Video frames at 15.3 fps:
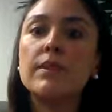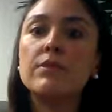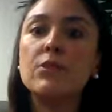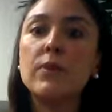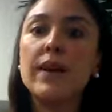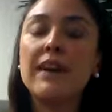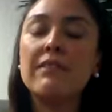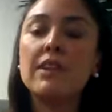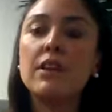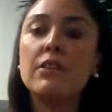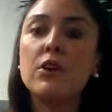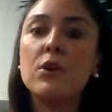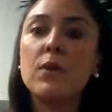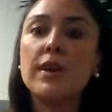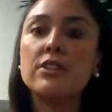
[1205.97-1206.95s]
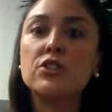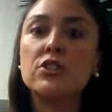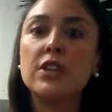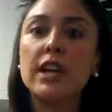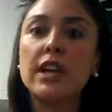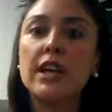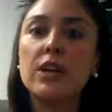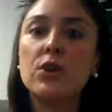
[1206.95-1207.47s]
So we have another
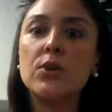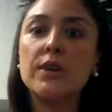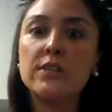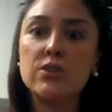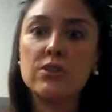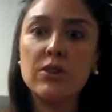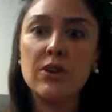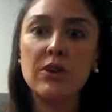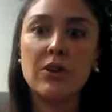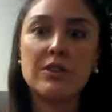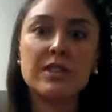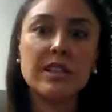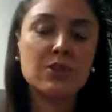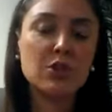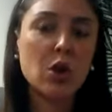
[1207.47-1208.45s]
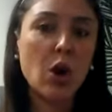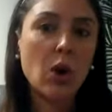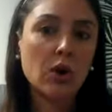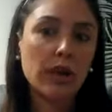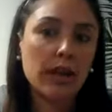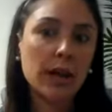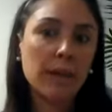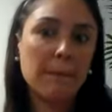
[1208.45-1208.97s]
question. Crystal, does
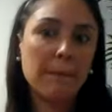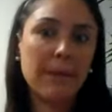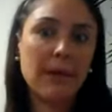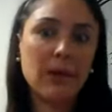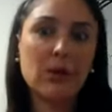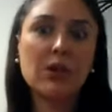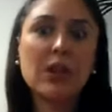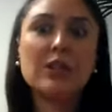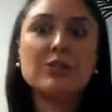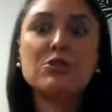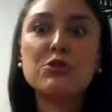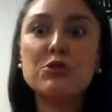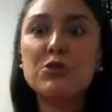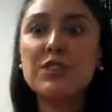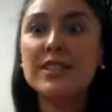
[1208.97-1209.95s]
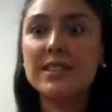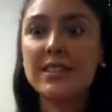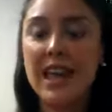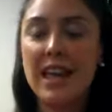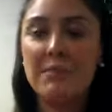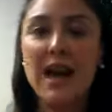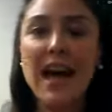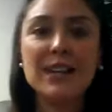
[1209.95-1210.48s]
coconut milk do the
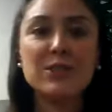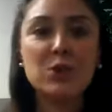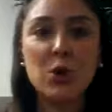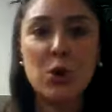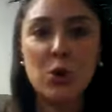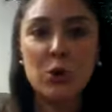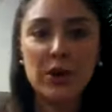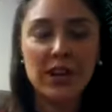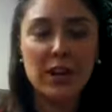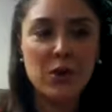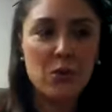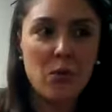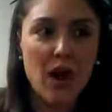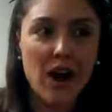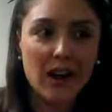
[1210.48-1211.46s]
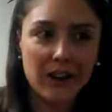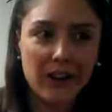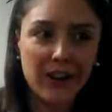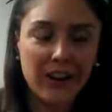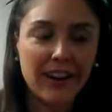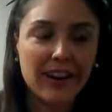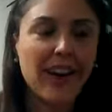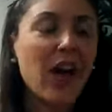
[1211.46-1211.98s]
same as coconut
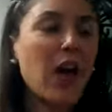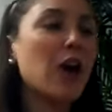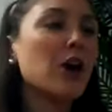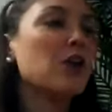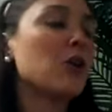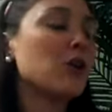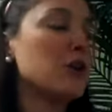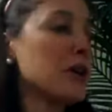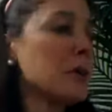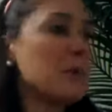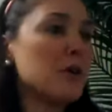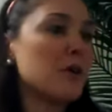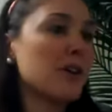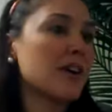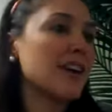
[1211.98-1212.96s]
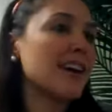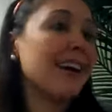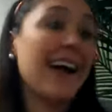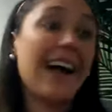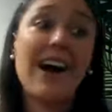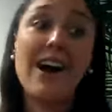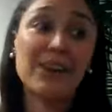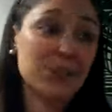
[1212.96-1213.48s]
water? Coconut milk
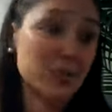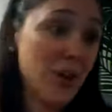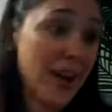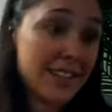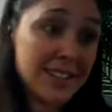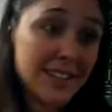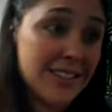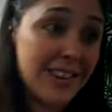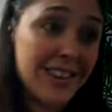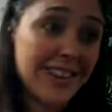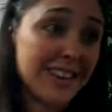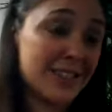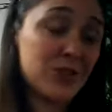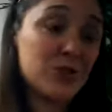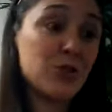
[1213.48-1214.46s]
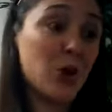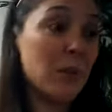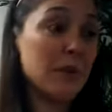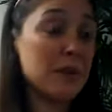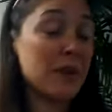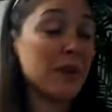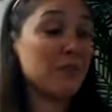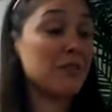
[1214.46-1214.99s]
also has so
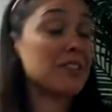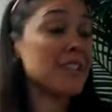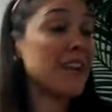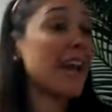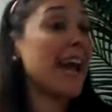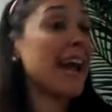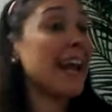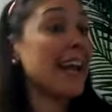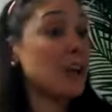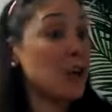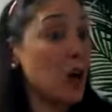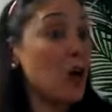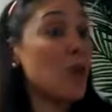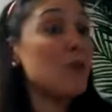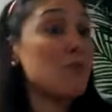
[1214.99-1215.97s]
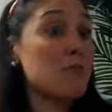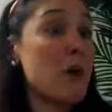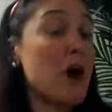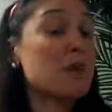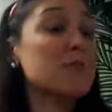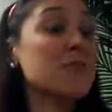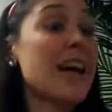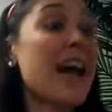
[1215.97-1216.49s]
many benefits, and I know of
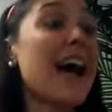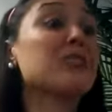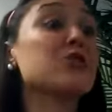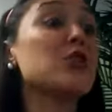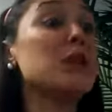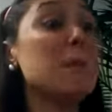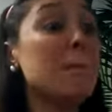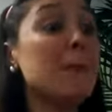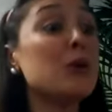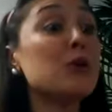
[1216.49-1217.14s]
moms that actually